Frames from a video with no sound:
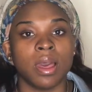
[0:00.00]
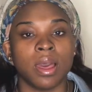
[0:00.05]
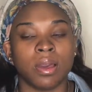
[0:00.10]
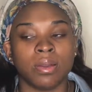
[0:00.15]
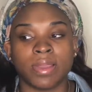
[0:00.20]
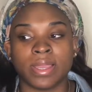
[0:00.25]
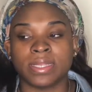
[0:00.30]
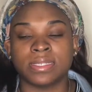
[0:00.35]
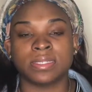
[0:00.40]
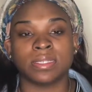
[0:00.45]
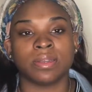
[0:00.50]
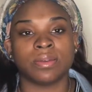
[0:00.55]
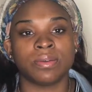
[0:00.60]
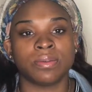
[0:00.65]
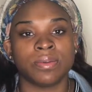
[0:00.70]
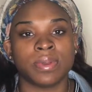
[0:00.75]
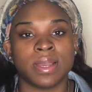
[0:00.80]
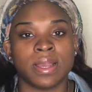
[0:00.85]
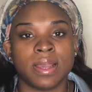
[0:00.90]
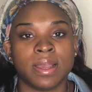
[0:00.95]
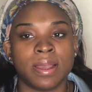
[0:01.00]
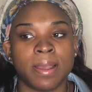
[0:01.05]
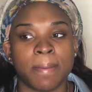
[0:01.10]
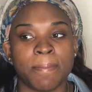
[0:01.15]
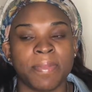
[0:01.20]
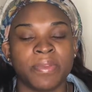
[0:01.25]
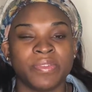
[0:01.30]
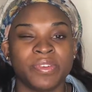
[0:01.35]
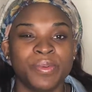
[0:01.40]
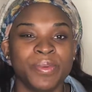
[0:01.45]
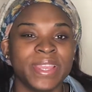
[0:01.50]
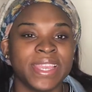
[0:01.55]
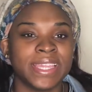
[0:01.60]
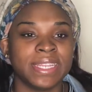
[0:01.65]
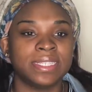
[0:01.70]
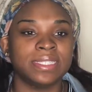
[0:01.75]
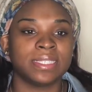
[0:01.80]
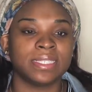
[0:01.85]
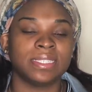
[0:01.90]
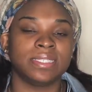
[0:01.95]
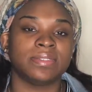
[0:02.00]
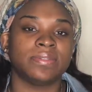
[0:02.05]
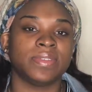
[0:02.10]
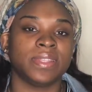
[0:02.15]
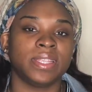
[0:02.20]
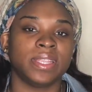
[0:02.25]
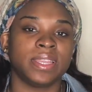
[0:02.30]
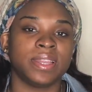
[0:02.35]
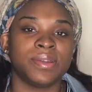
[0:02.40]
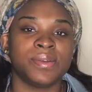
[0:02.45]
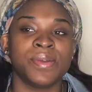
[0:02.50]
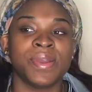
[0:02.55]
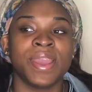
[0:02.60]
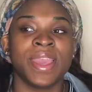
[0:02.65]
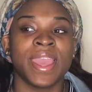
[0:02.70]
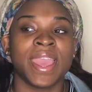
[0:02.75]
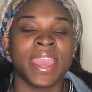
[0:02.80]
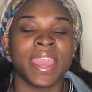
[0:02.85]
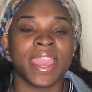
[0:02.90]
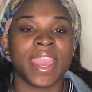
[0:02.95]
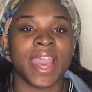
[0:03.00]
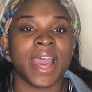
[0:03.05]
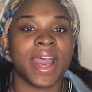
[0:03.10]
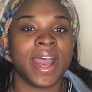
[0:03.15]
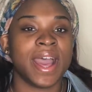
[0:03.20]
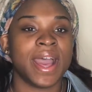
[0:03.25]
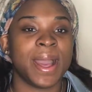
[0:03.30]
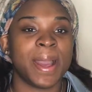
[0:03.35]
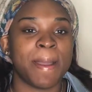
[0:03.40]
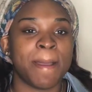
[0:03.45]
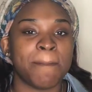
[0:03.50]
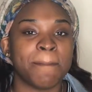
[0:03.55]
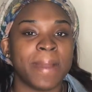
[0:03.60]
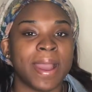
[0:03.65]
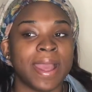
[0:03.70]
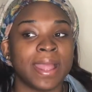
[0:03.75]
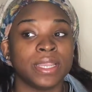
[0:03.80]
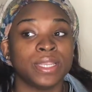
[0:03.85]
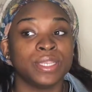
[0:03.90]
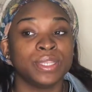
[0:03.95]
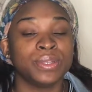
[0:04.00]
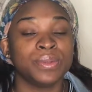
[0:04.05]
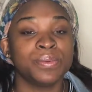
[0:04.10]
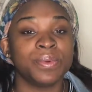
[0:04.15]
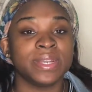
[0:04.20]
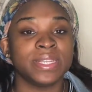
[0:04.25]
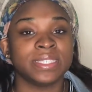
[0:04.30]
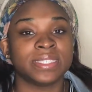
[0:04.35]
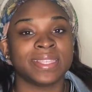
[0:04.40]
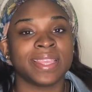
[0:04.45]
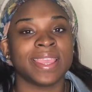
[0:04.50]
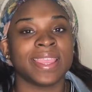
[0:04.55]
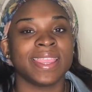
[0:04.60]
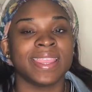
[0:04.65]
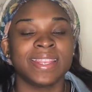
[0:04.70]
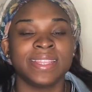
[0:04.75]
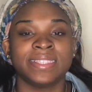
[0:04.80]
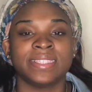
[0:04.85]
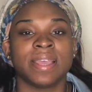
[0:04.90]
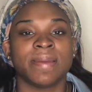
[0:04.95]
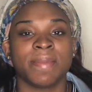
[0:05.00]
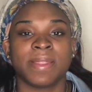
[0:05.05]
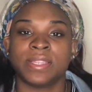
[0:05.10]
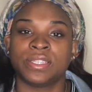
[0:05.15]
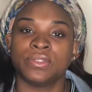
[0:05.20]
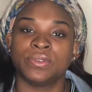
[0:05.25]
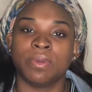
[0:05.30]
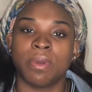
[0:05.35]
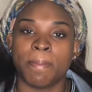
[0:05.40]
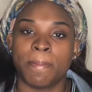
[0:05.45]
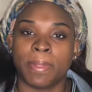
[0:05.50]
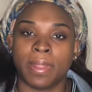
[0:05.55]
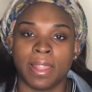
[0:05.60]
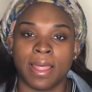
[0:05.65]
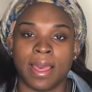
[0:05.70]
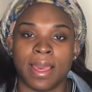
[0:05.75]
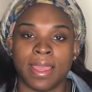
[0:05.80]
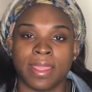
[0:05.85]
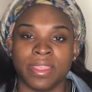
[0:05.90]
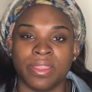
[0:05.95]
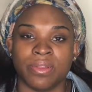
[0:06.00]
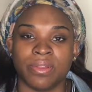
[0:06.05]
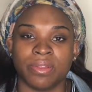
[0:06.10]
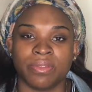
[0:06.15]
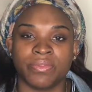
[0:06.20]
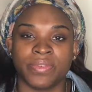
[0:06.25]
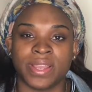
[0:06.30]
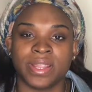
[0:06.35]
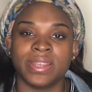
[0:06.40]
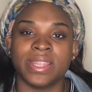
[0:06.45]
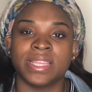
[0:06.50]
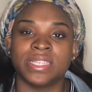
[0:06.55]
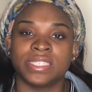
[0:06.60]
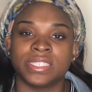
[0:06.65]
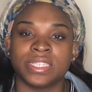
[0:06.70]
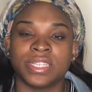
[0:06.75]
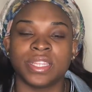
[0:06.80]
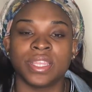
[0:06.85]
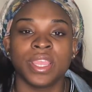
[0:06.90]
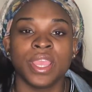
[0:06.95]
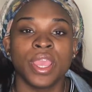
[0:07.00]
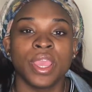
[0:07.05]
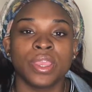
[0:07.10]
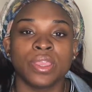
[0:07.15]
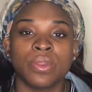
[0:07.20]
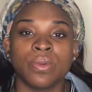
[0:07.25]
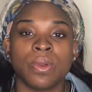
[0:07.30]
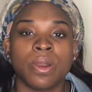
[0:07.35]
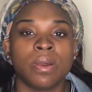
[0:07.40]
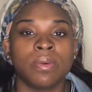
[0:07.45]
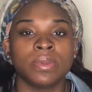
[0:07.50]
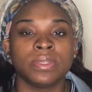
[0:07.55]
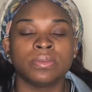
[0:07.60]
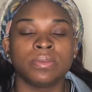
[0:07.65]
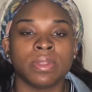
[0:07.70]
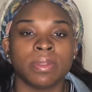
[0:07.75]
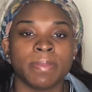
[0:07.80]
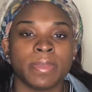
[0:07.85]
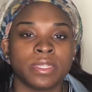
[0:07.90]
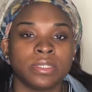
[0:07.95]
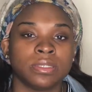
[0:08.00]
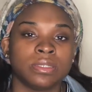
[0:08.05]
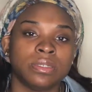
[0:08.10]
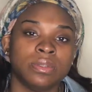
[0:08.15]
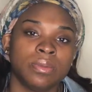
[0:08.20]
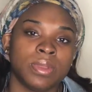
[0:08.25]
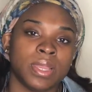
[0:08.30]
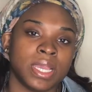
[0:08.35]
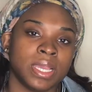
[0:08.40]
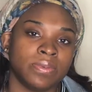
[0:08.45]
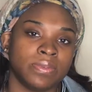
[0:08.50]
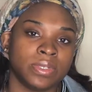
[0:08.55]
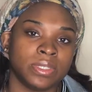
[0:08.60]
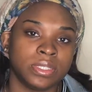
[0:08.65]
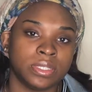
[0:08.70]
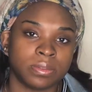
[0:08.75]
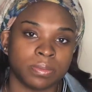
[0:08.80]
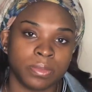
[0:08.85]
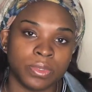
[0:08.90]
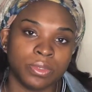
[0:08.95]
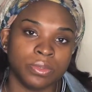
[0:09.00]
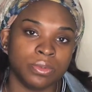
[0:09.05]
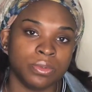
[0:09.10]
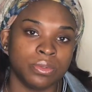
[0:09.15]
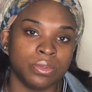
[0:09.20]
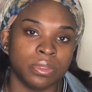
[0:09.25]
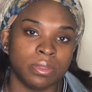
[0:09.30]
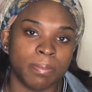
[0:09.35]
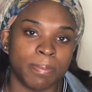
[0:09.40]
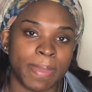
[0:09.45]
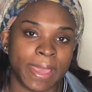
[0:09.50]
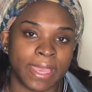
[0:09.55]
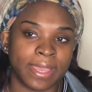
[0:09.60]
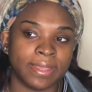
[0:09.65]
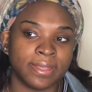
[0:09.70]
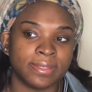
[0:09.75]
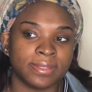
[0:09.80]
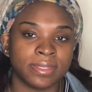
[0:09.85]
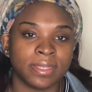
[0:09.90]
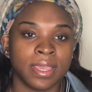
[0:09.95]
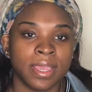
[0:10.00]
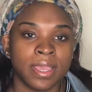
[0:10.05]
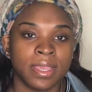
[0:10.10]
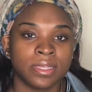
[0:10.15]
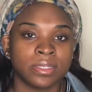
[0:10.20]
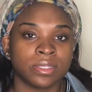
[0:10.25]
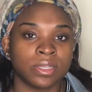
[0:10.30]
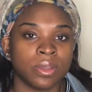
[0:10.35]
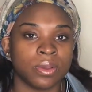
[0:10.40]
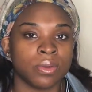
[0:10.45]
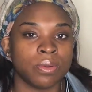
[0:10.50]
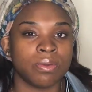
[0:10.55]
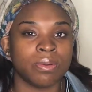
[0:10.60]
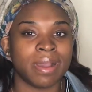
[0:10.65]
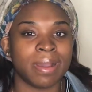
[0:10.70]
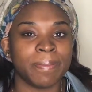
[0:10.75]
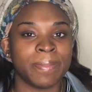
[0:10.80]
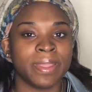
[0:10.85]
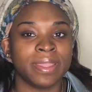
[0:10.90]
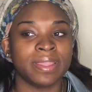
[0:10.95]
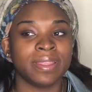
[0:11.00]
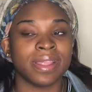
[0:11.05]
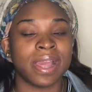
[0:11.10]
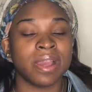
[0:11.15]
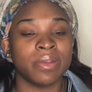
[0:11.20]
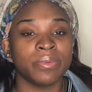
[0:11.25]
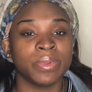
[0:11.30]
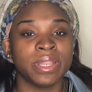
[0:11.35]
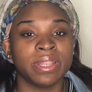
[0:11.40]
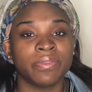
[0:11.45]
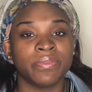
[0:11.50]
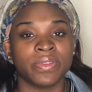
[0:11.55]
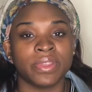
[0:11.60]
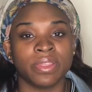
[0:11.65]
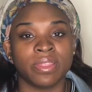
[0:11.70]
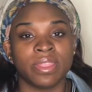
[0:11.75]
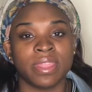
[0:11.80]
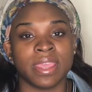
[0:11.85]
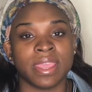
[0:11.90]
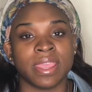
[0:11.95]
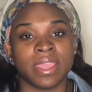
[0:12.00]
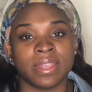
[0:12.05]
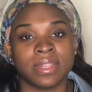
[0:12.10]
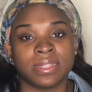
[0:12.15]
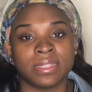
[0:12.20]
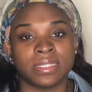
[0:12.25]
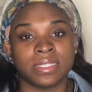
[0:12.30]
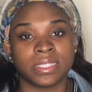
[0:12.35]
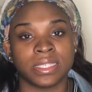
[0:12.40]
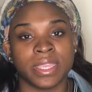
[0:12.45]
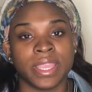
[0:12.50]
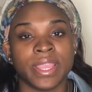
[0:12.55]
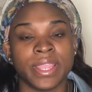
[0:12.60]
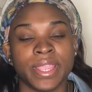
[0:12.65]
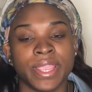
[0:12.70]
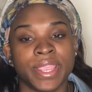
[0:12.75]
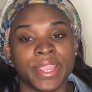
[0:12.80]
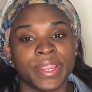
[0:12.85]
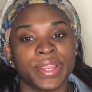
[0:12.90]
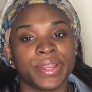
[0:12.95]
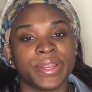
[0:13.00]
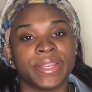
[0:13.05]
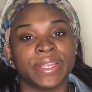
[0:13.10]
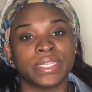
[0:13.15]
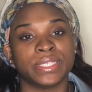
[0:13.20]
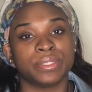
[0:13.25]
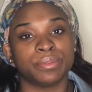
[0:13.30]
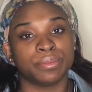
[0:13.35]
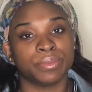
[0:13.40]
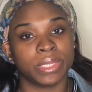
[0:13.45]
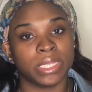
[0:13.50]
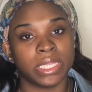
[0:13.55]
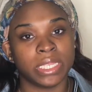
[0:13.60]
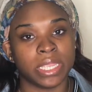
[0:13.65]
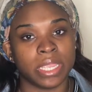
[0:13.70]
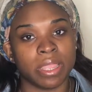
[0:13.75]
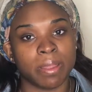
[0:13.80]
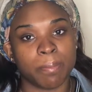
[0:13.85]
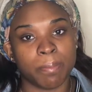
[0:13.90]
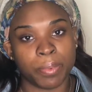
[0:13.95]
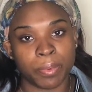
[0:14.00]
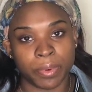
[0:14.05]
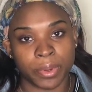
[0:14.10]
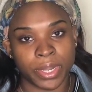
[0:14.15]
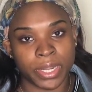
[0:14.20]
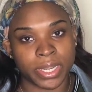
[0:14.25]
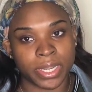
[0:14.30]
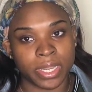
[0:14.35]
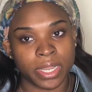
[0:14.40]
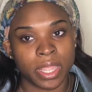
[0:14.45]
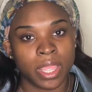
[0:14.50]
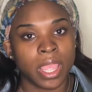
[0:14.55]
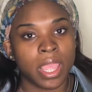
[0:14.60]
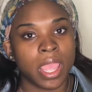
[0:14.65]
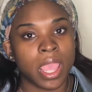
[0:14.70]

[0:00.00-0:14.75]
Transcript: Okay, so before we get into this video, I do want to say anytime that you apply your foundation, you always want to make sure you have a smooth base. So I mean, I really feel that skincare is really important.